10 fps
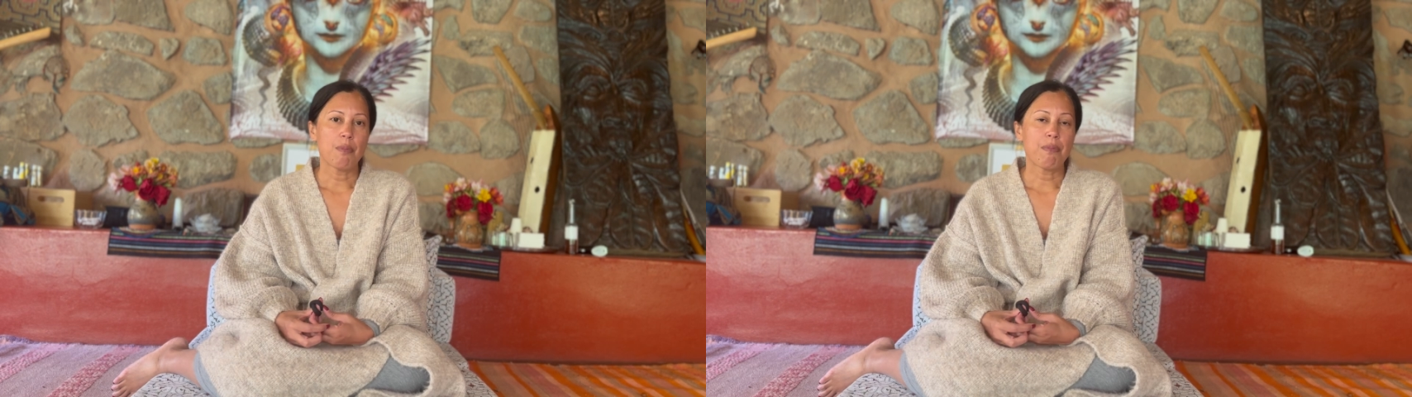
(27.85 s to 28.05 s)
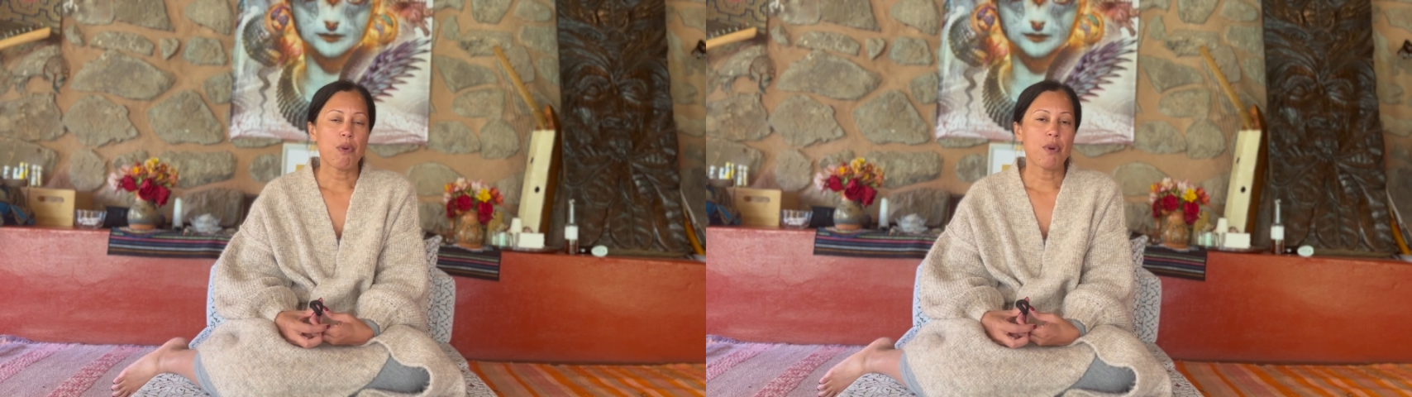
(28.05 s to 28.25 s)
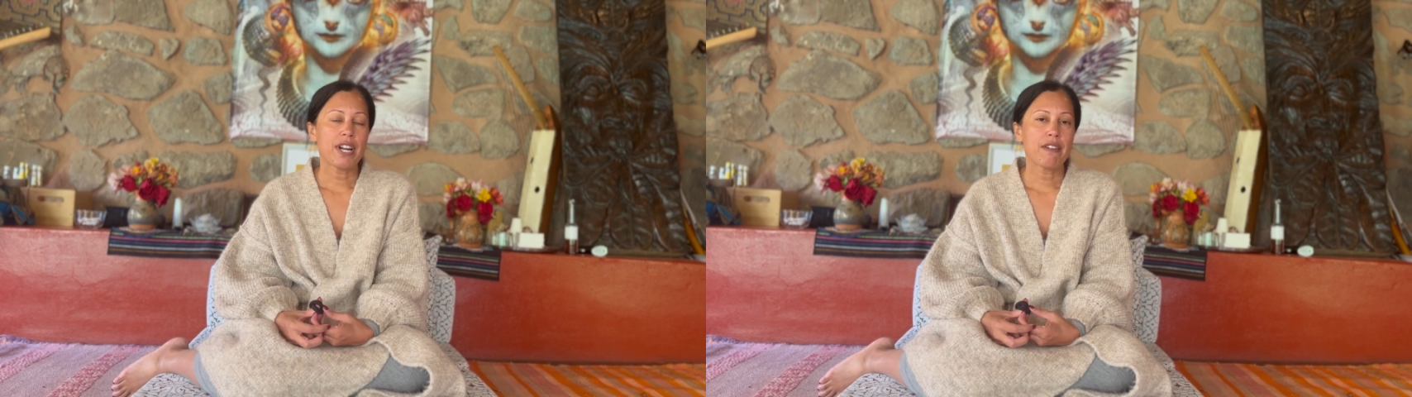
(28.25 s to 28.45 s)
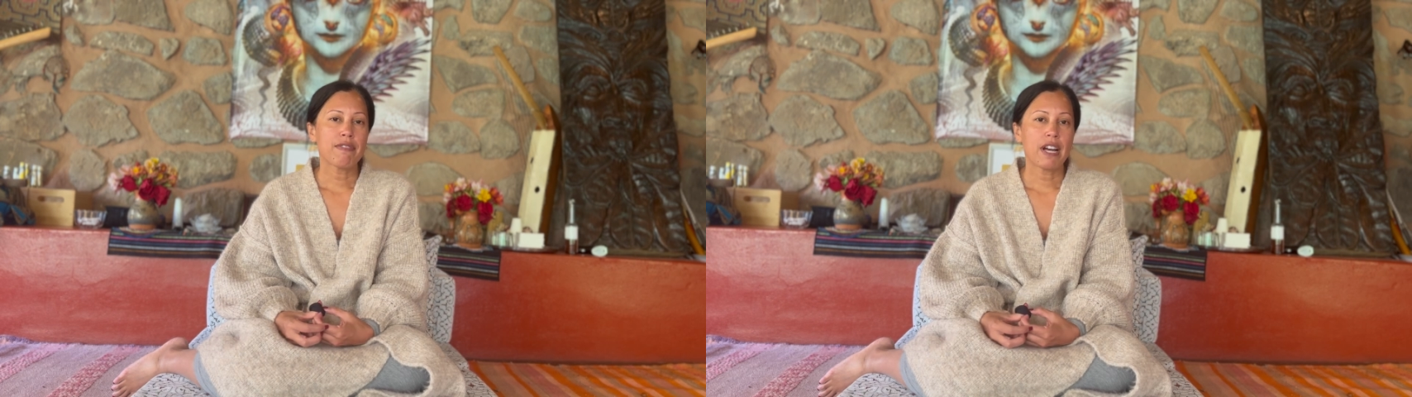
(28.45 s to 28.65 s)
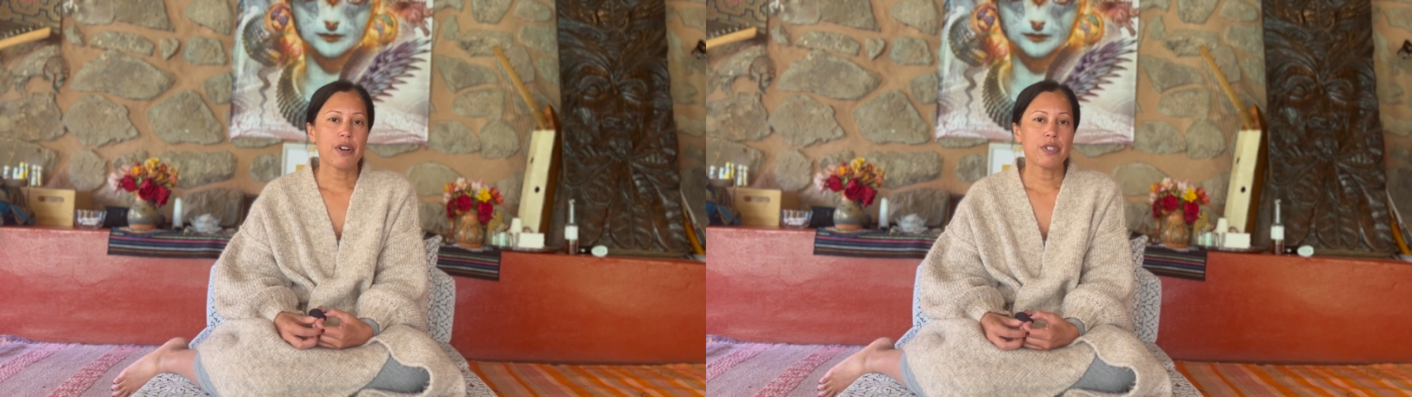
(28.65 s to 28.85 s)
But what I
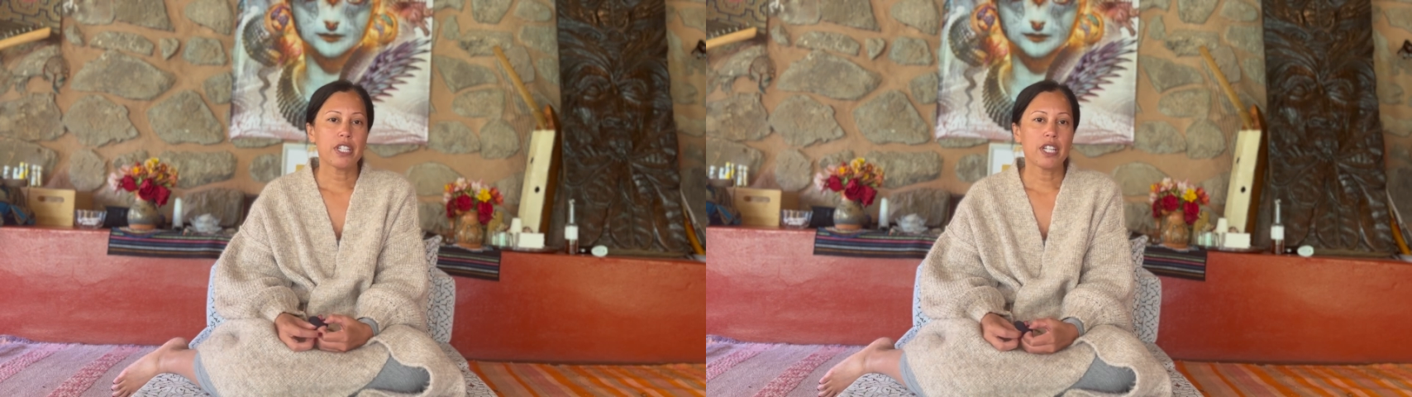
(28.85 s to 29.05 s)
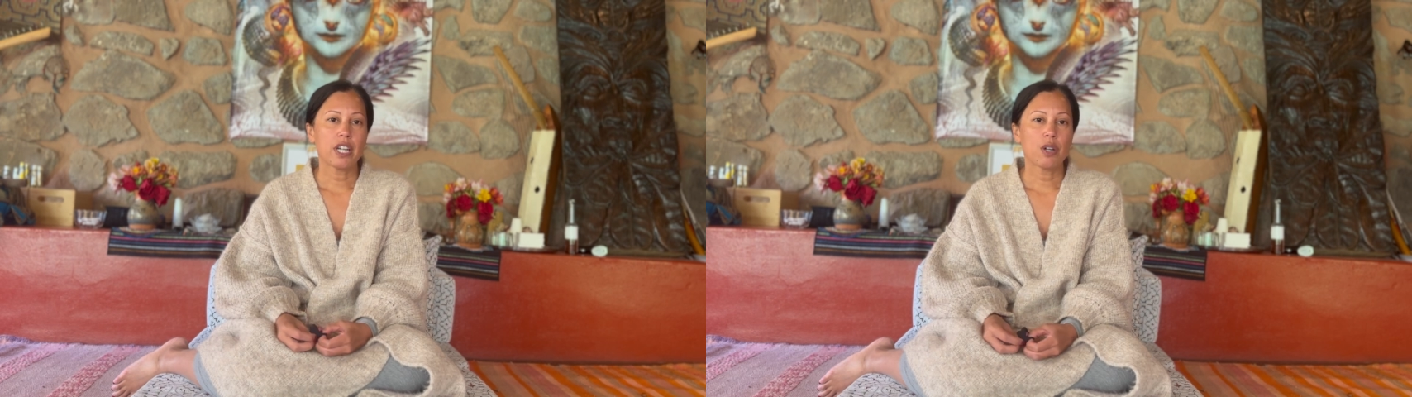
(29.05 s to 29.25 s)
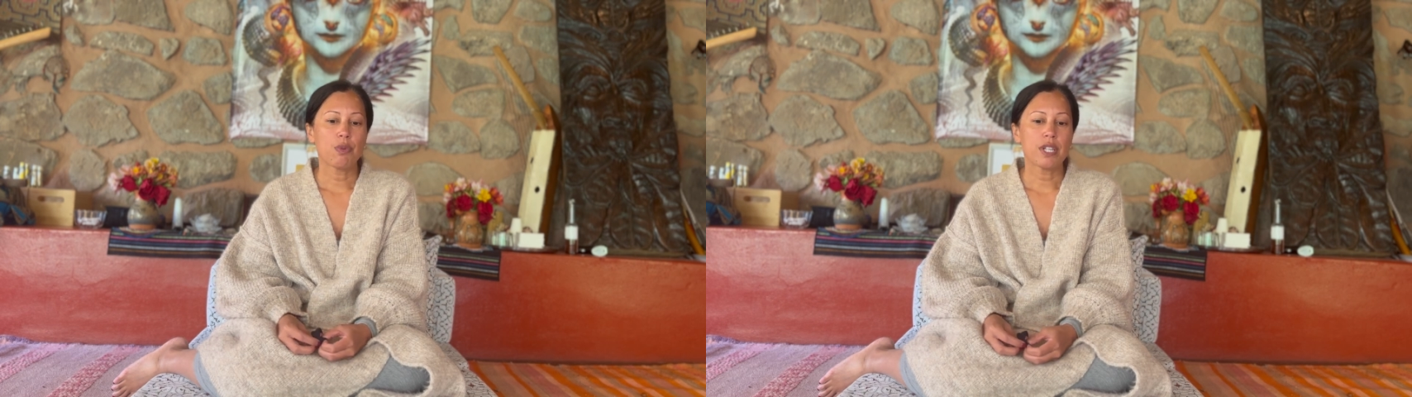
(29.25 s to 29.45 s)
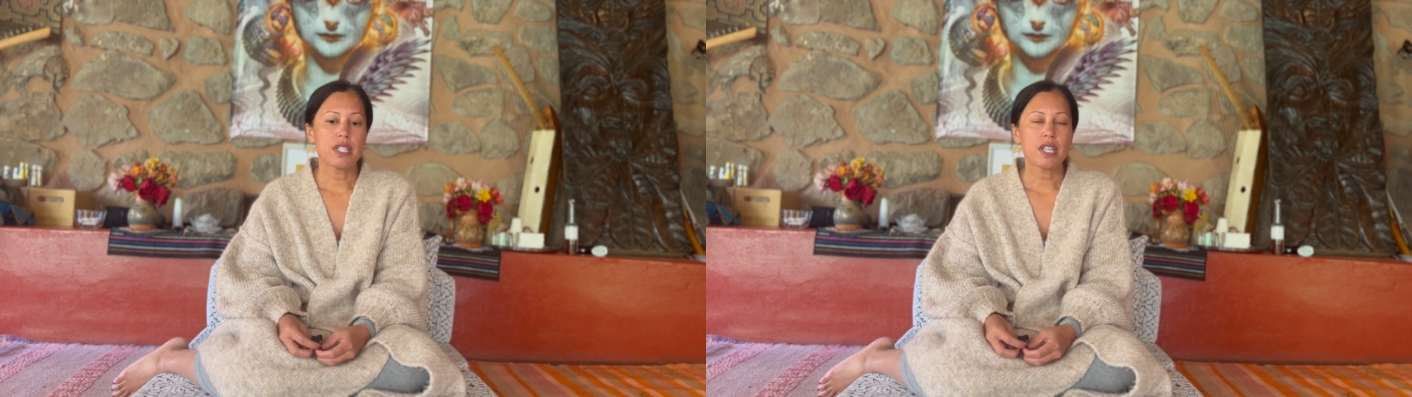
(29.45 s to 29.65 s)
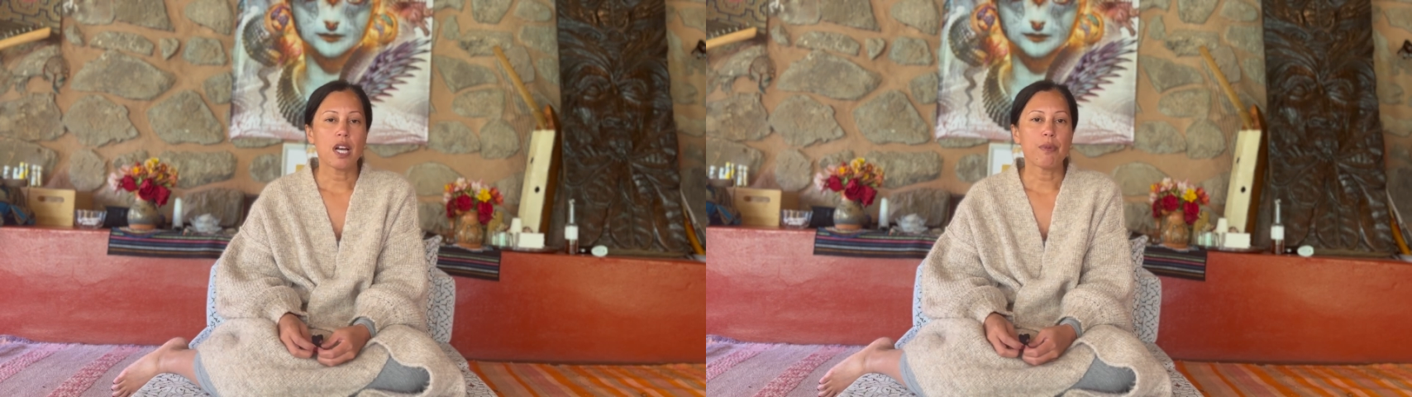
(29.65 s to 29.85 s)
found here was